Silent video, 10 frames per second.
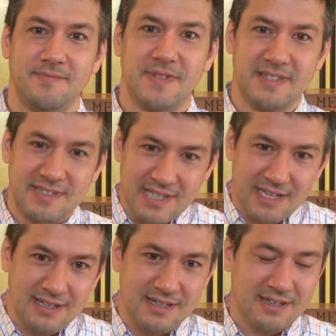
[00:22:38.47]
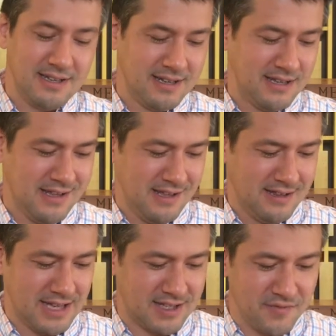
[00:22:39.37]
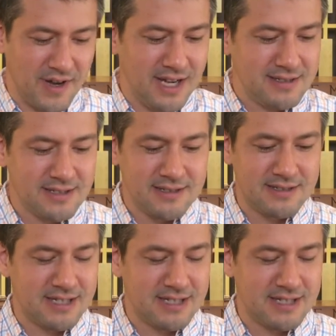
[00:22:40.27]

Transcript: the sin that divides us,